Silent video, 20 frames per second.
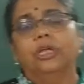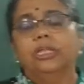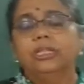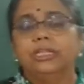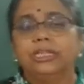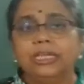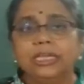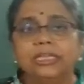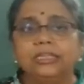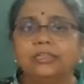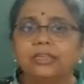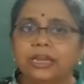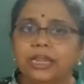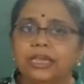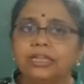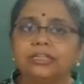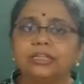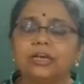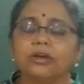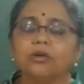These
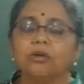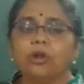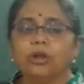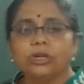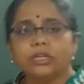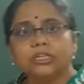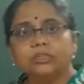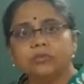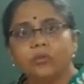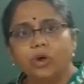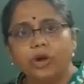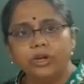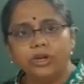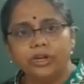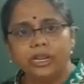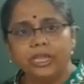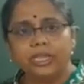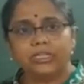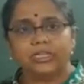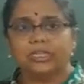rays are called as what
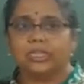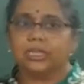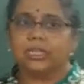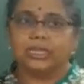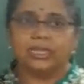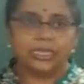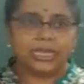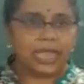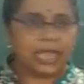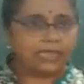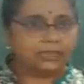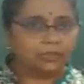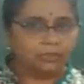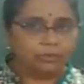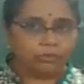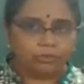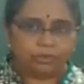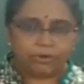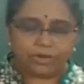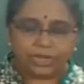rays?
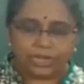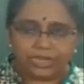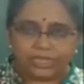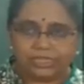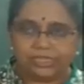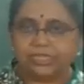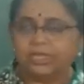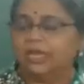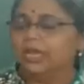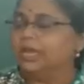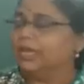Cathode rays.